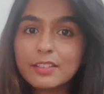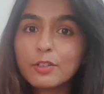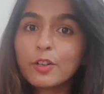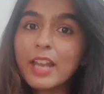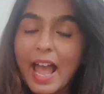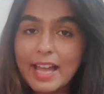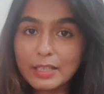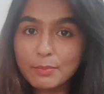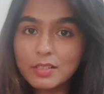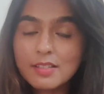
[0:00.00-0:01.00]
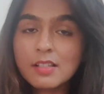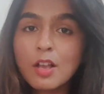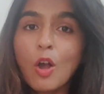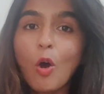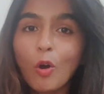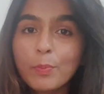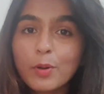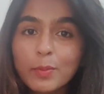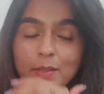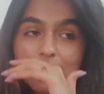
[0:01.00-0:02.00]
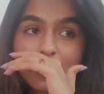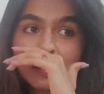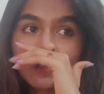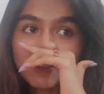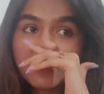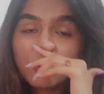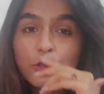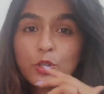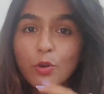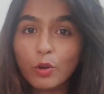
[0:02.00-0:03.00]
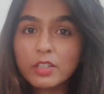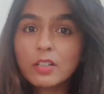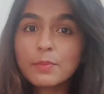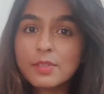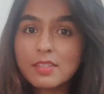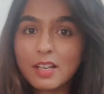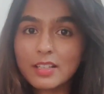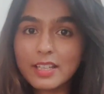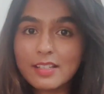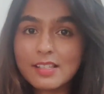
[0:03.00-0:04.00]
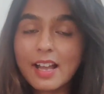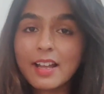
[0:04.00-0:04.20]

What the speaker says: either on animals or probably these are also short-term studies.